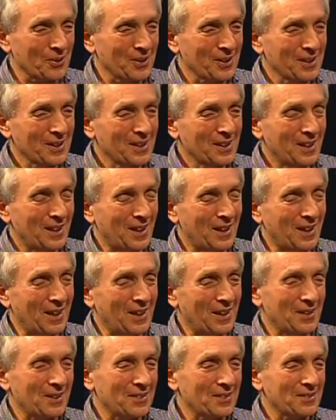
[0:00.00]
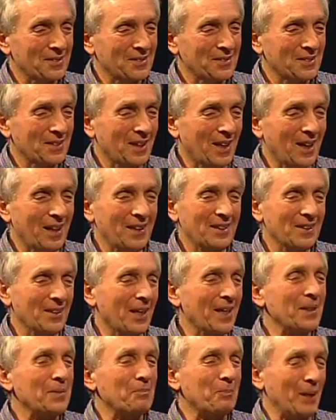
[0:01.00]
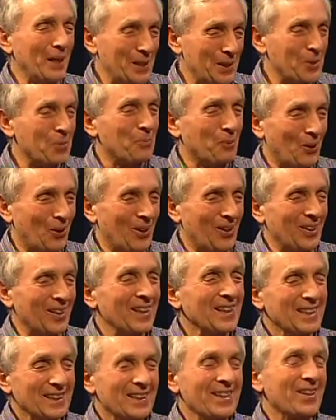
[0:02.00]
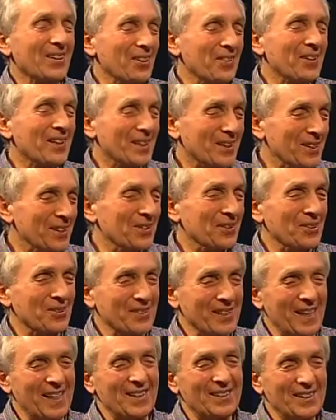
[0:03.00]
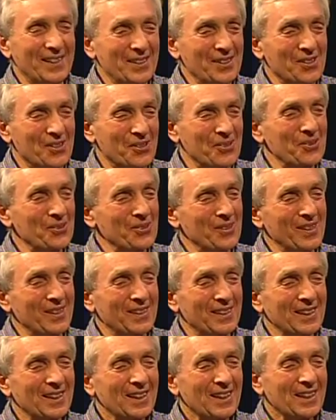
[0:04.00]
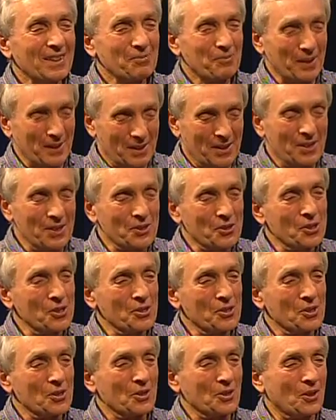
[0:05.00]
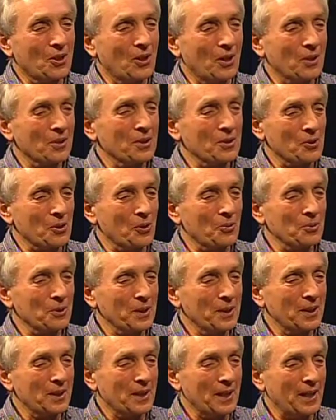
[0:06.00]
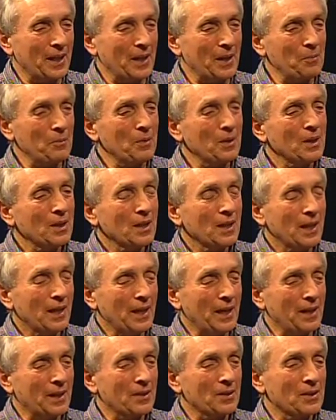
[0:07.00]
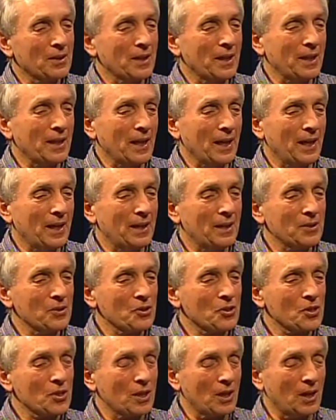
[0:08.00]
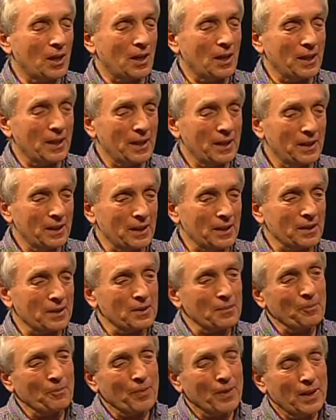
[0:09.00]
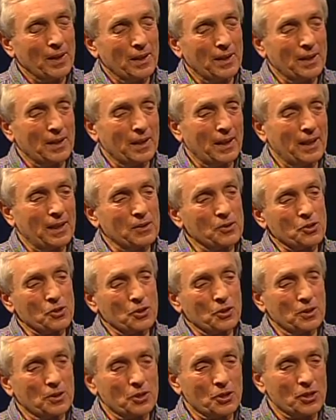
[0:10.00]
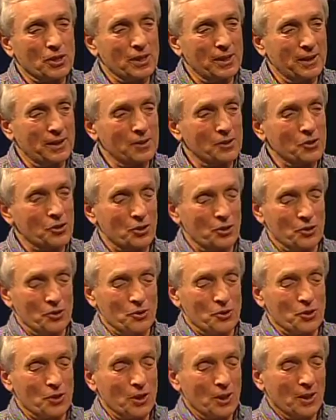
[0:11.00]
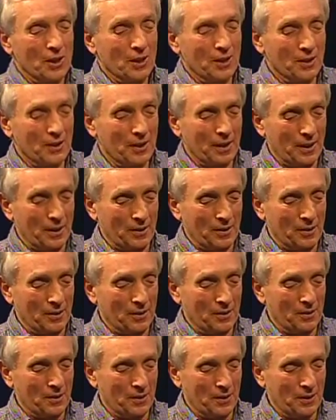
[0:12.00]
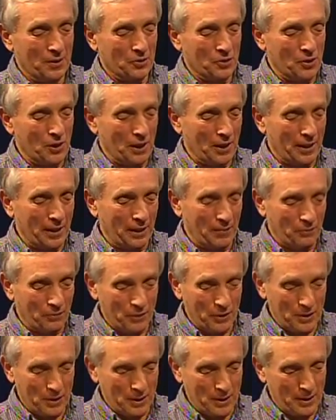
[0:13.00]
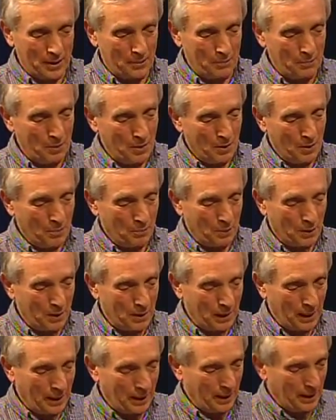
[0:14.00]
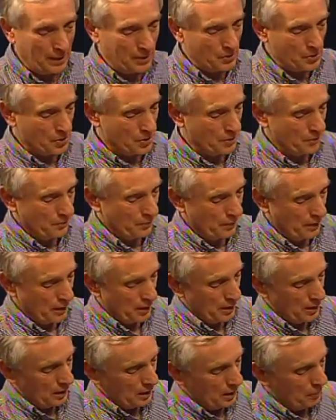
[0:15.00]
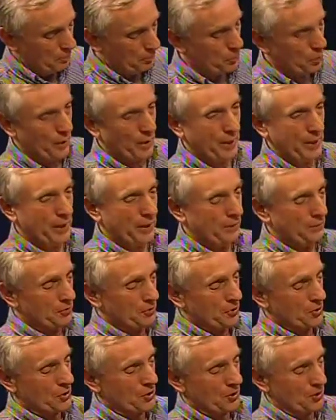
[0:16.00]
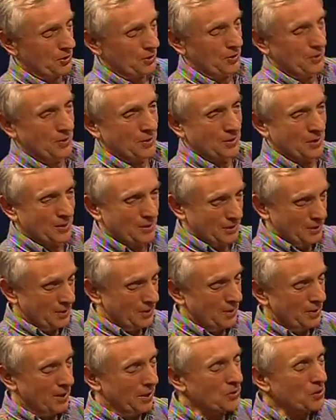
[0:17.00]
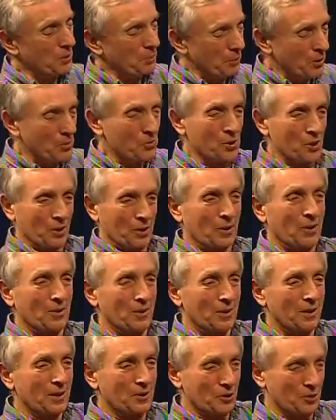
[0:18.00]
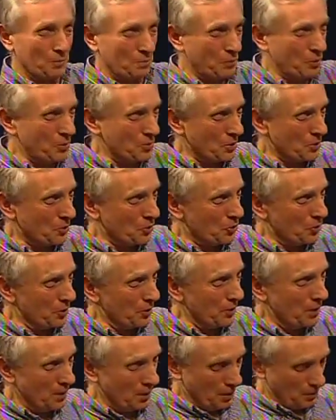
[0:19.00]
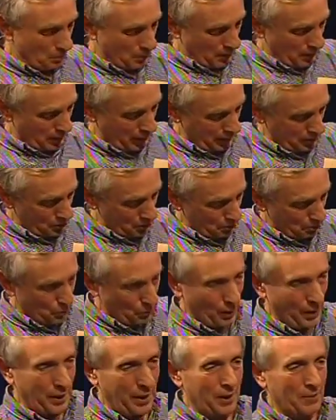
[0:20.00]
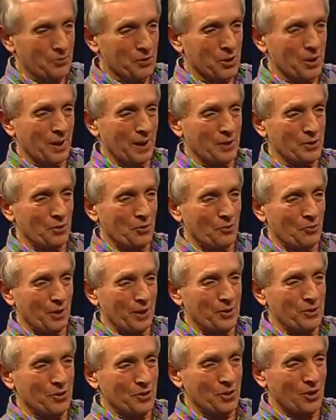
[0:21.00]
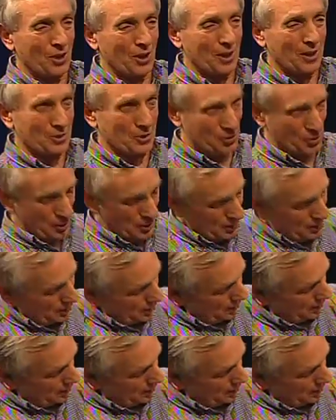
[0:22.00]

Yes. Uh, Let's look ahead I like baseball. Yeah. you know they're going to go down there soon, and but this is called "It's Only a Game," yep. and it has uh, in it, it has stanzas that it's not every team, but it has a Braves. Oh, it's a music book. It's a music. Oh, all right. It's a music sheet. Oh. But it has a Braves, it has a Red Sox, mm -hmm.